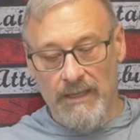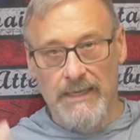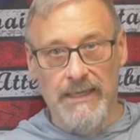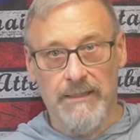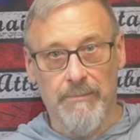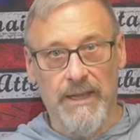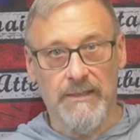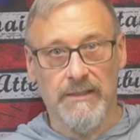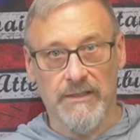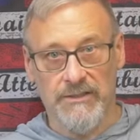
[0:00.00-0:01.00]
they need to
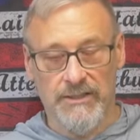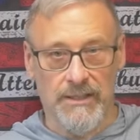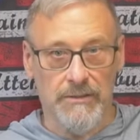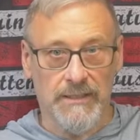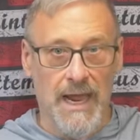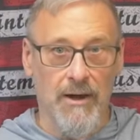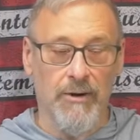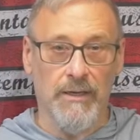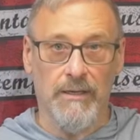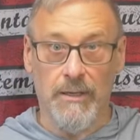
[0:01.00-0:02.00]
make the concealed
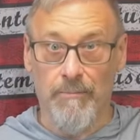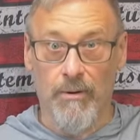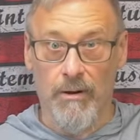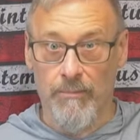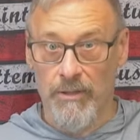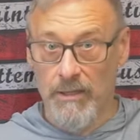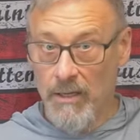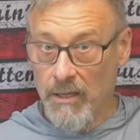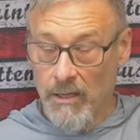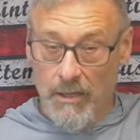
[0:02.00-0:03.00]
carry compartment,
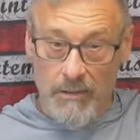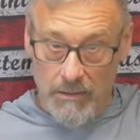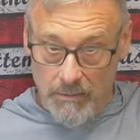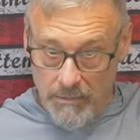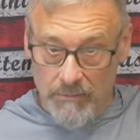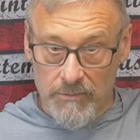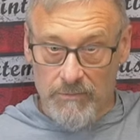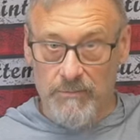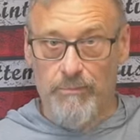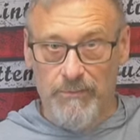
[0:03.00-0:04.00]

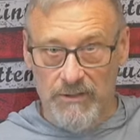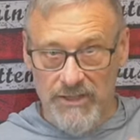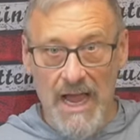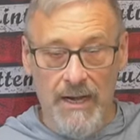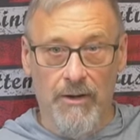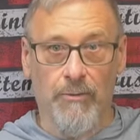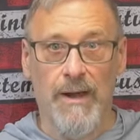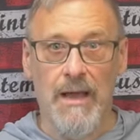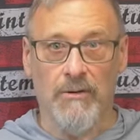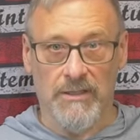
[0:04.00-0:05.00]
design it
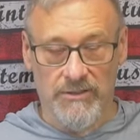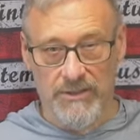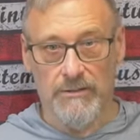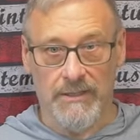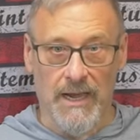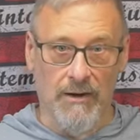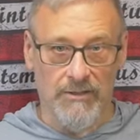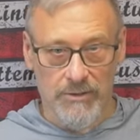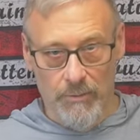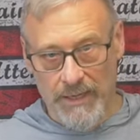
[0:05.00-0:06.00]
around concealed
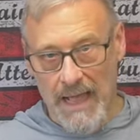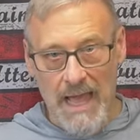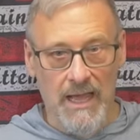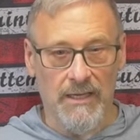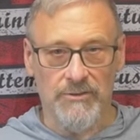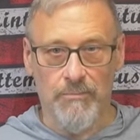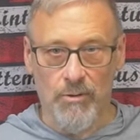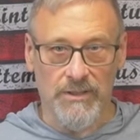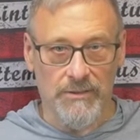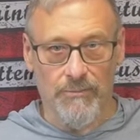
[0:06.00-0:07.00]
carry. So it has
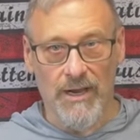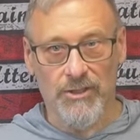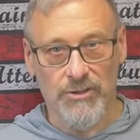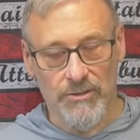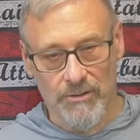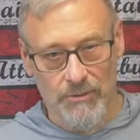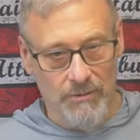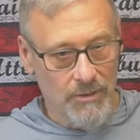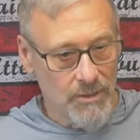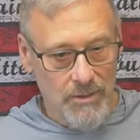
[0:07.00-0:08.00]
multi
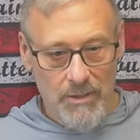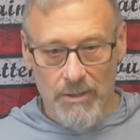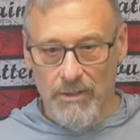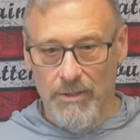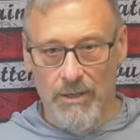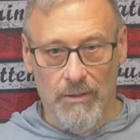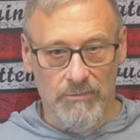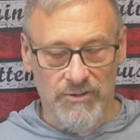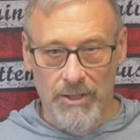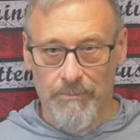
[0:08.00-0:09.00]
directional you
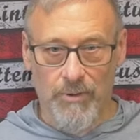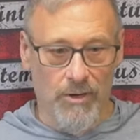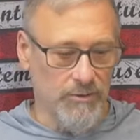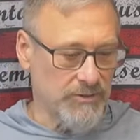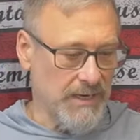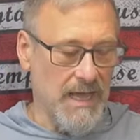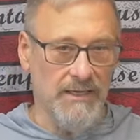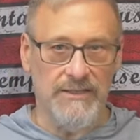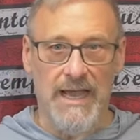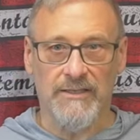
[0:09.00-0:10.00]
know, zippers. It
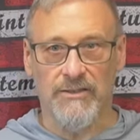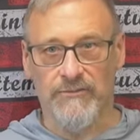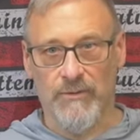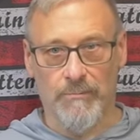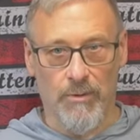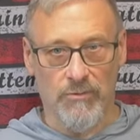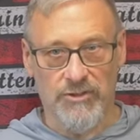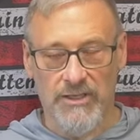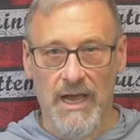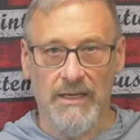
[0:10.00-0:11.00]
has access from both
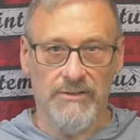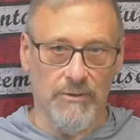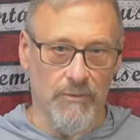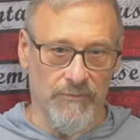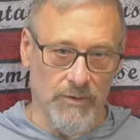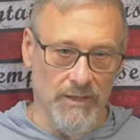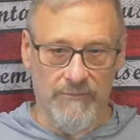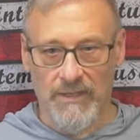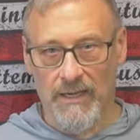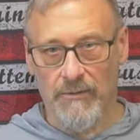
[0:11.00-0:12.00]
sides. So if you're
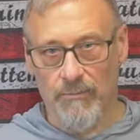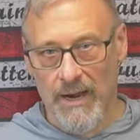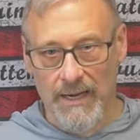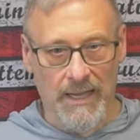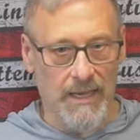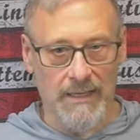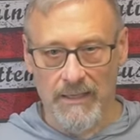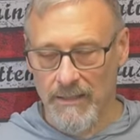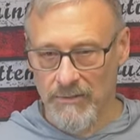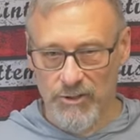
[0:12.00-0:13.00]
left-handed,
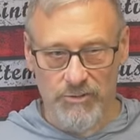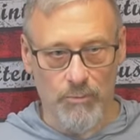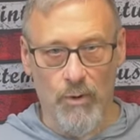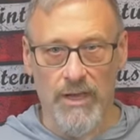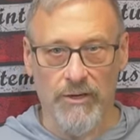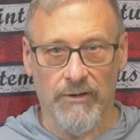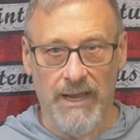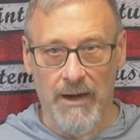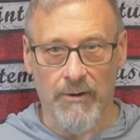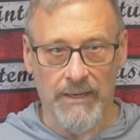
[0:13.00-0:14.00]
right-handed, and just the way you're
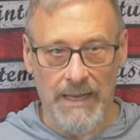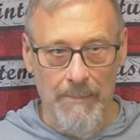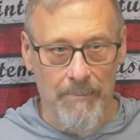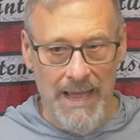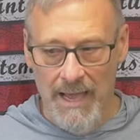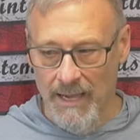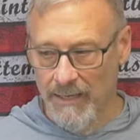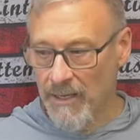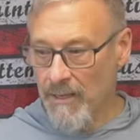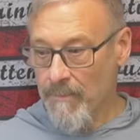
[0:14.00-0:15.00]
carrying that bag.